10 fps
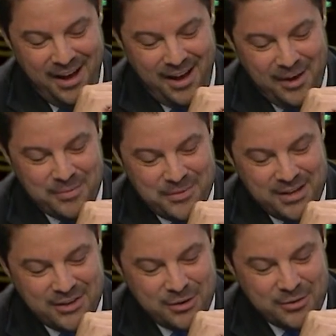Um,
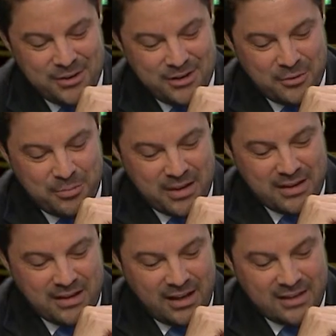the other the other
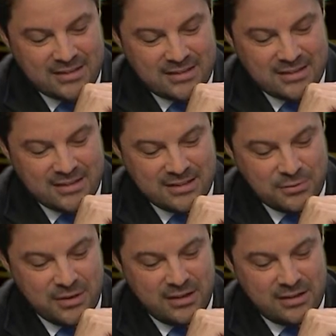big case this
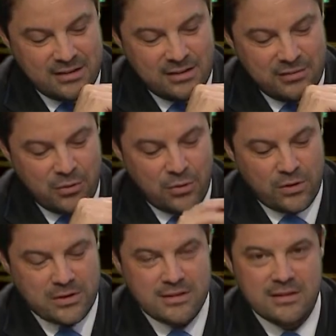week, of
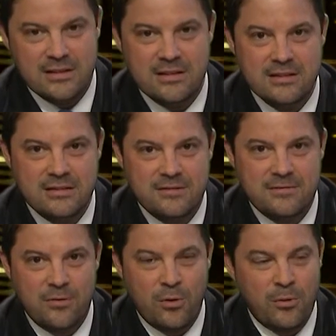course, is
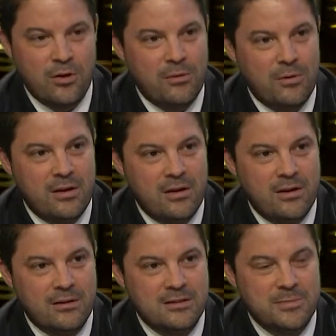former
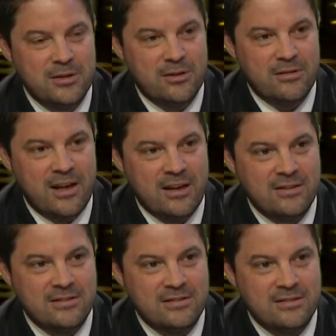uh, Speaker of the
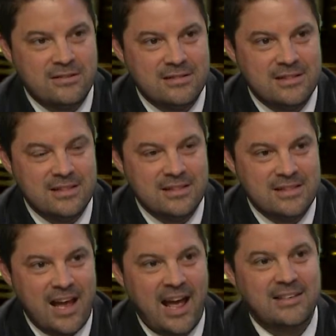House uh,
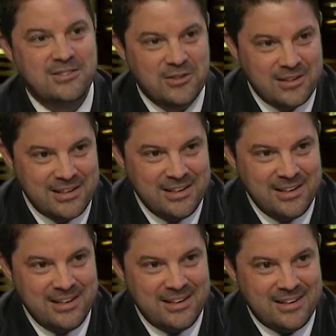Dennis Hastert.
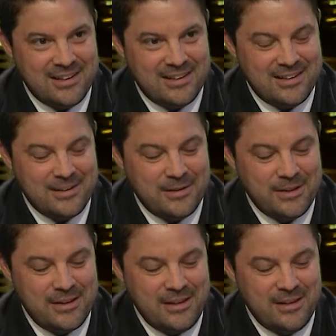Uh,
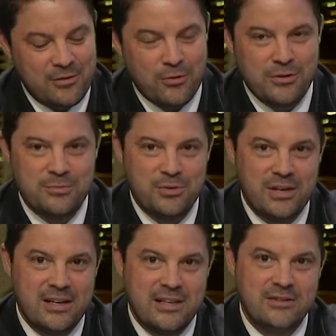he, of course,
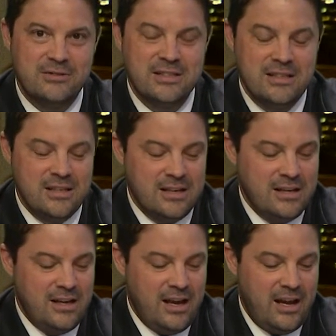pled guilty,
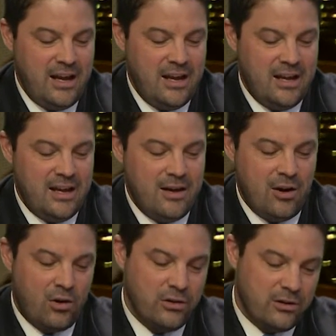and uh,
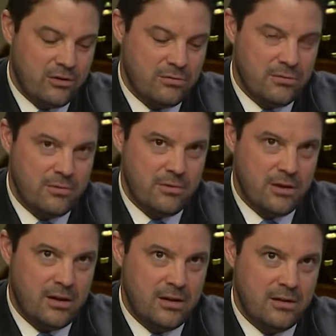earlier
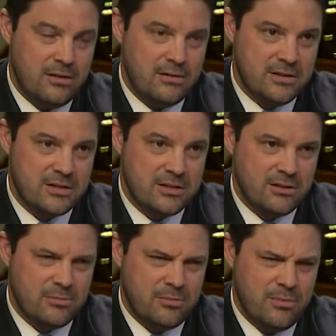uh, this
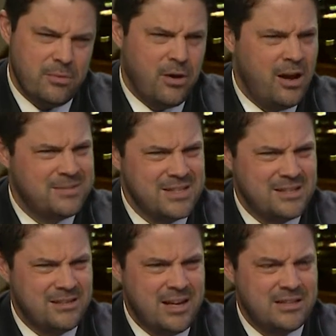year, perhaps
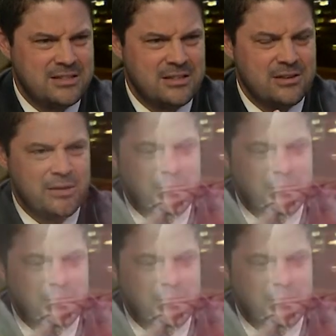into last year. He